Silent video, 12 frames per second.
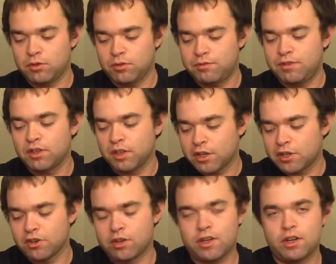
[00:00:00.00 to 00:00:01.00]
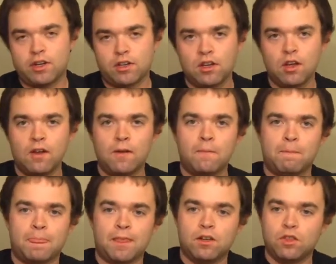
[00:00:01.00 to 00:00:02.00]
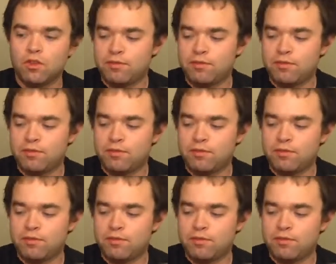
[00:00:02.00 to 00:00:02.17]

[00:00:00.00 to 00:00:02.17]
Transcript: You feel like you're getting the